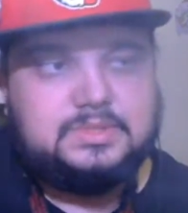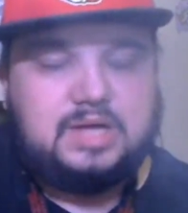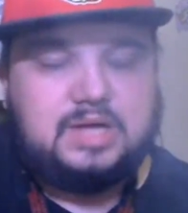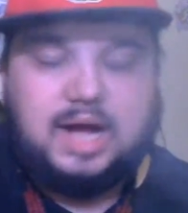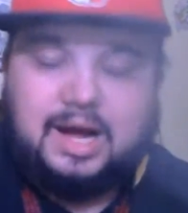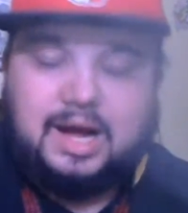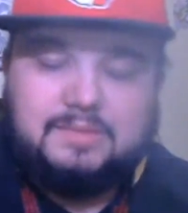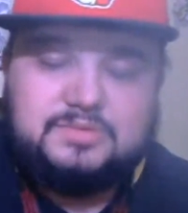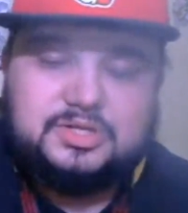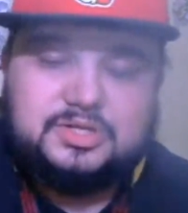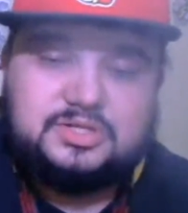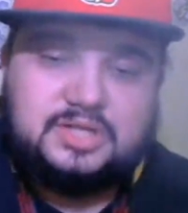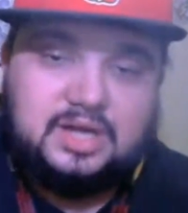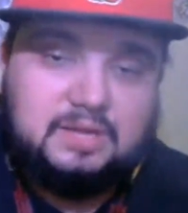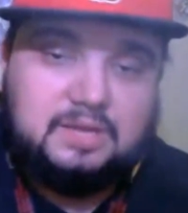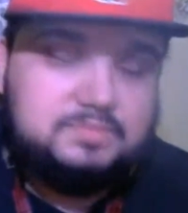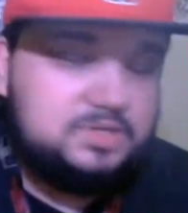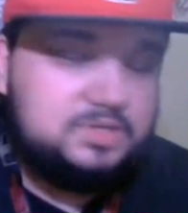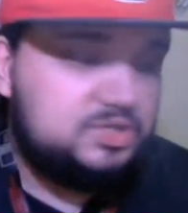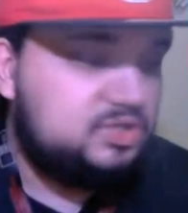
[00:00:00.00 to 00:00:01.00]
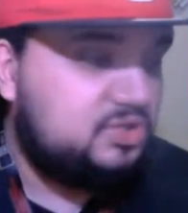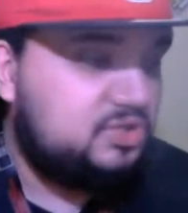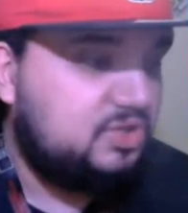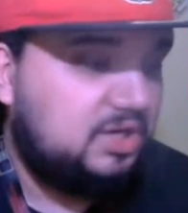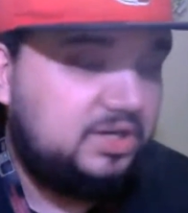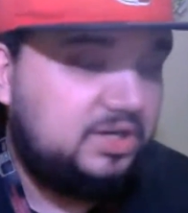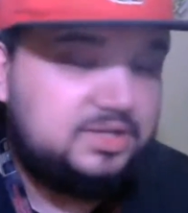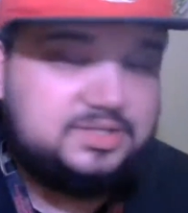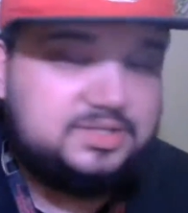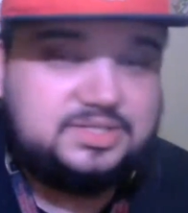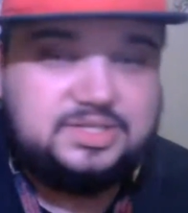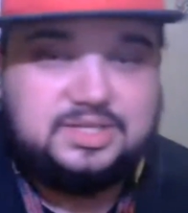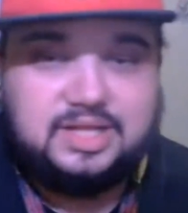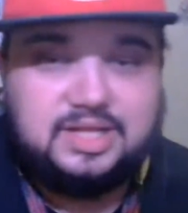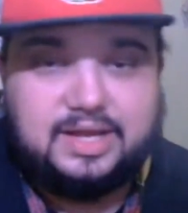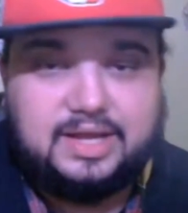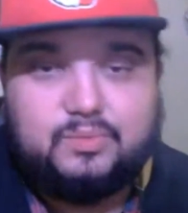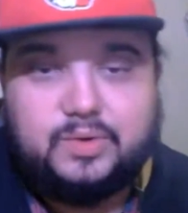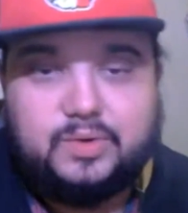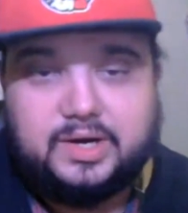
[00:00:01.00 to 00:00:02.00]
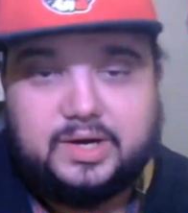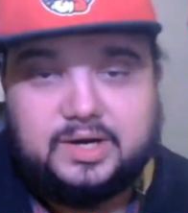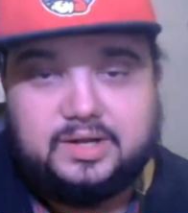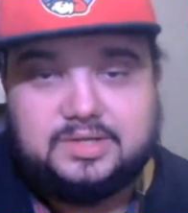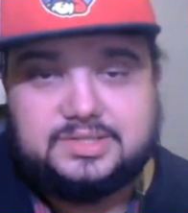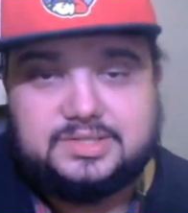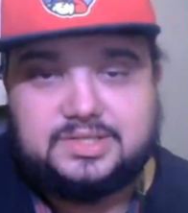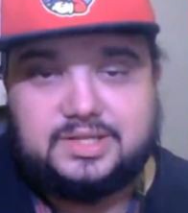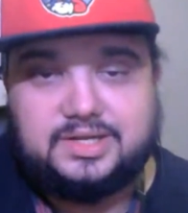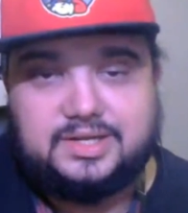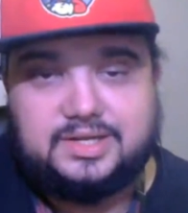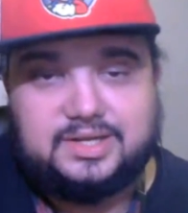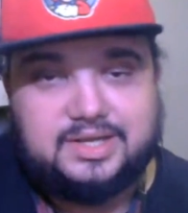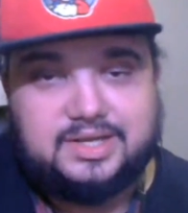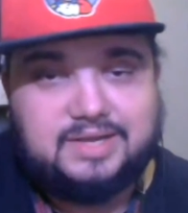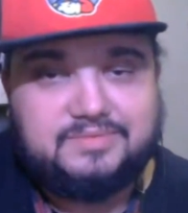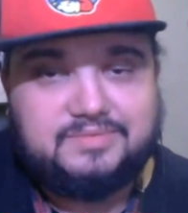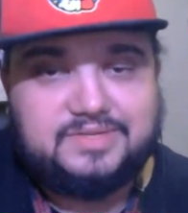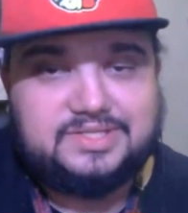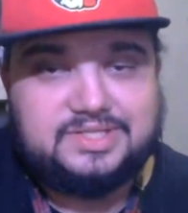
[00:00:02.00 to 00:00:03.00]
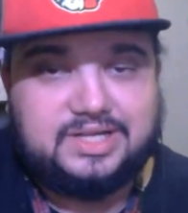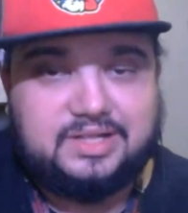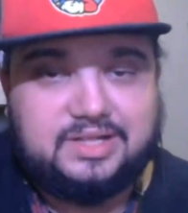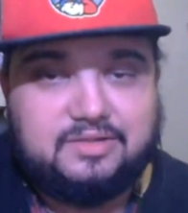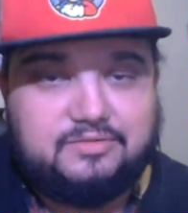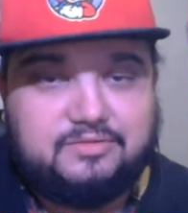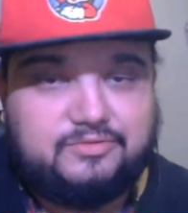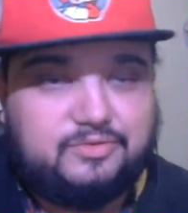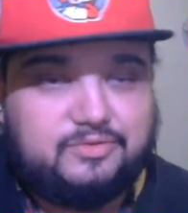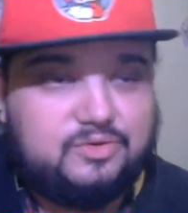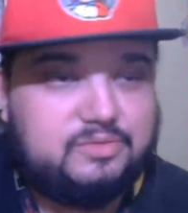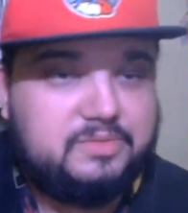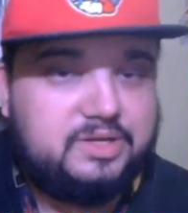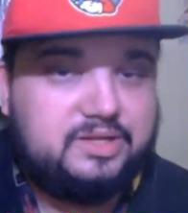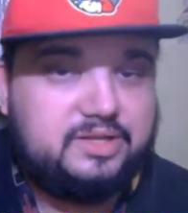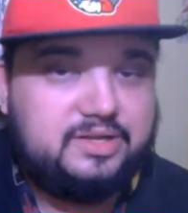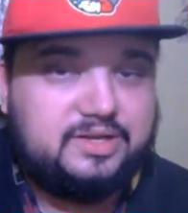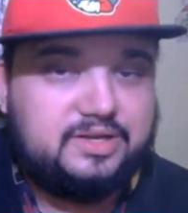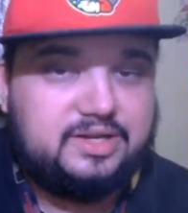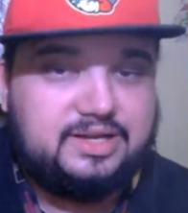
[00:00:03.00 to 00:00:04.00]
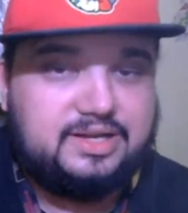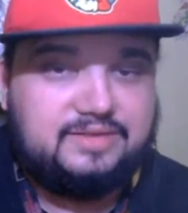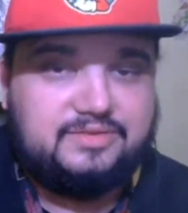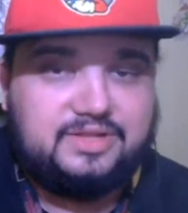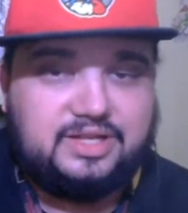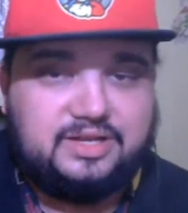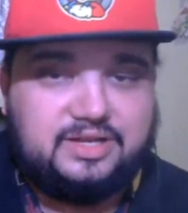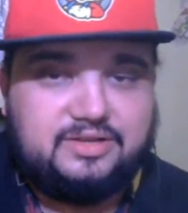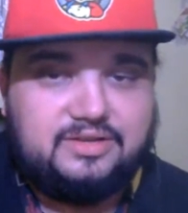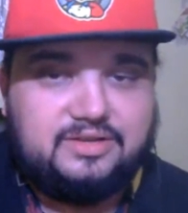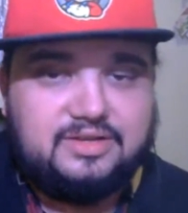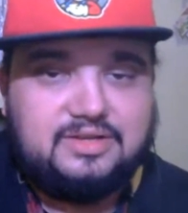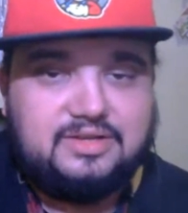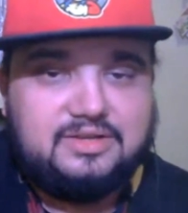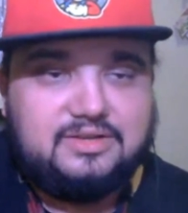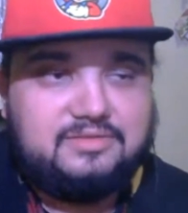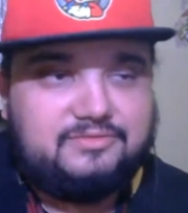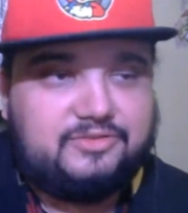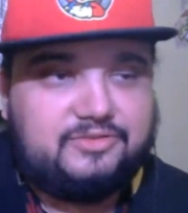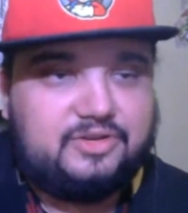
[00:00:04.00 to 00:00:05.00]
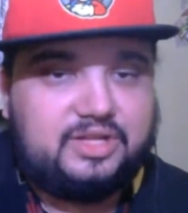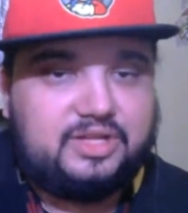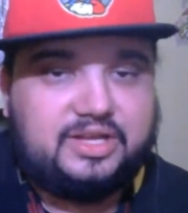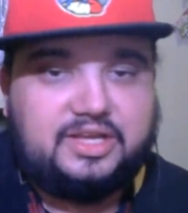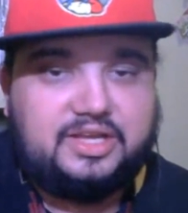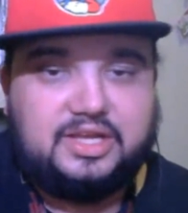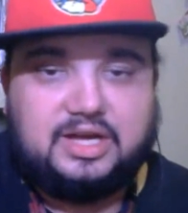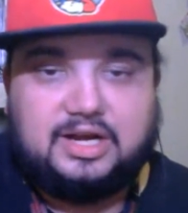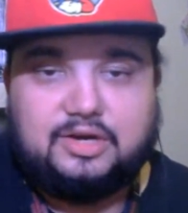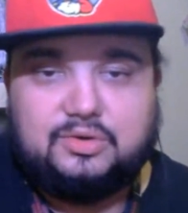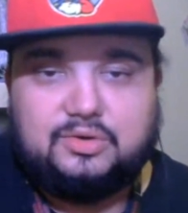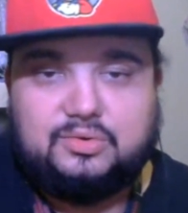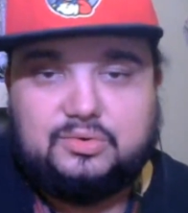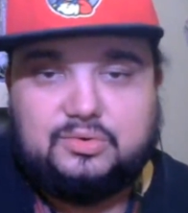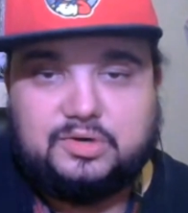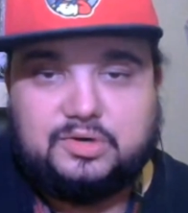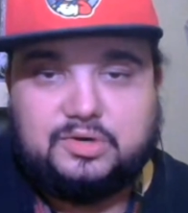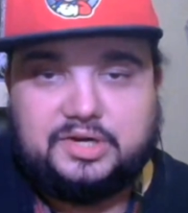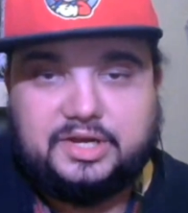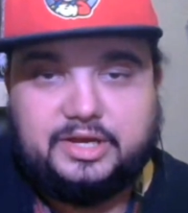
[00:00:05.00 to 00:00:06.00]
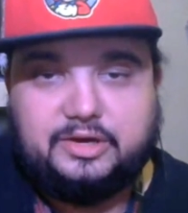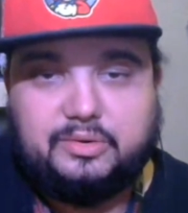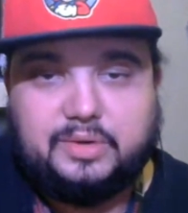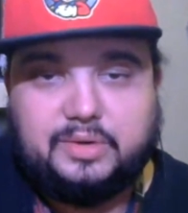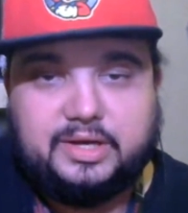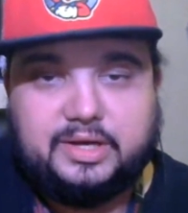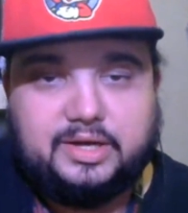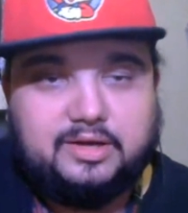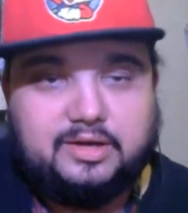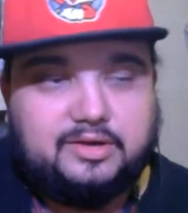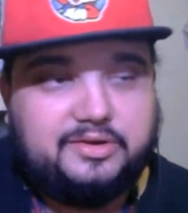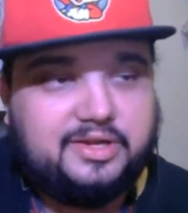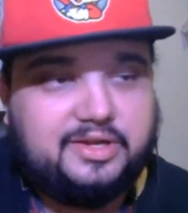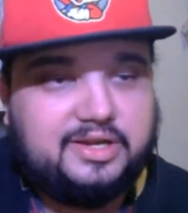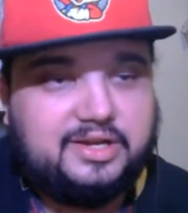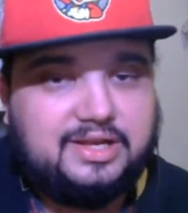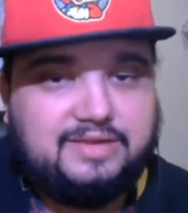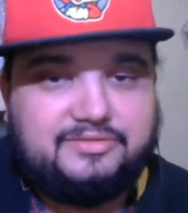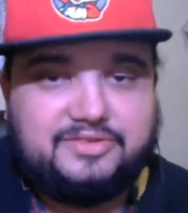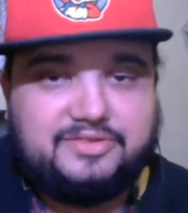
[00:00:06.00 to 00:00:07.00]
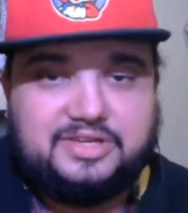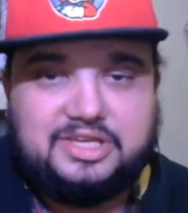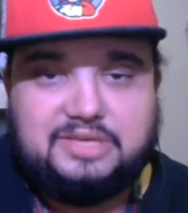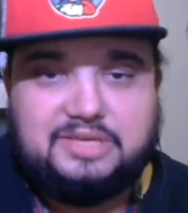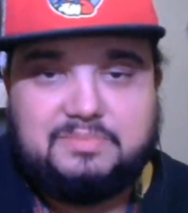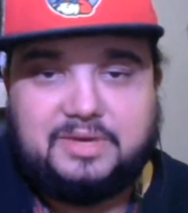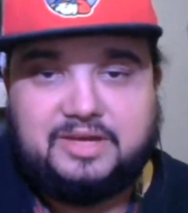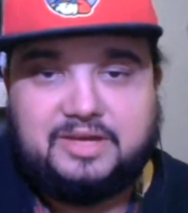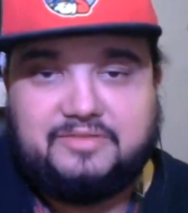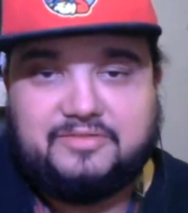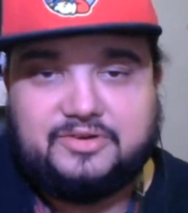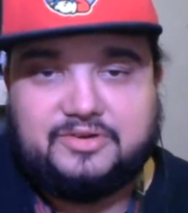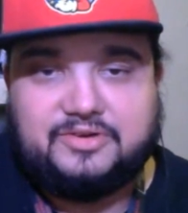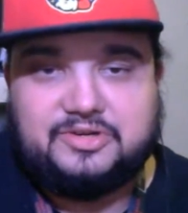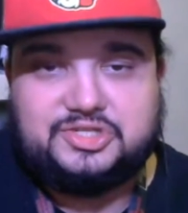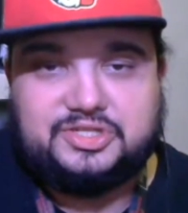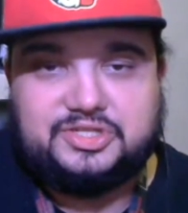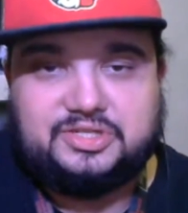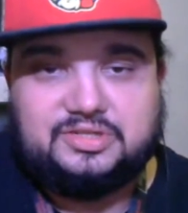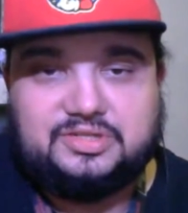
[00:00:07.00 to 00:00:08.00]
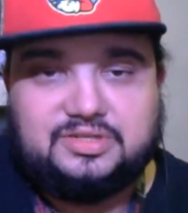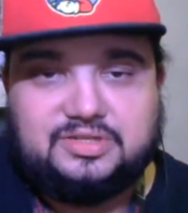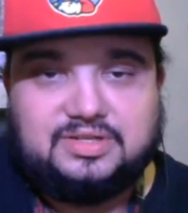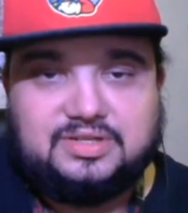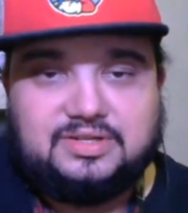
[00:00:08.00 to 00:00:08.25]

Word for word: I'm just I'm just trying to see like where else are they gonna have the Stylo 4, man? They're gonna have it like for like Yahoo or AOL, are they gonna have an eBay version?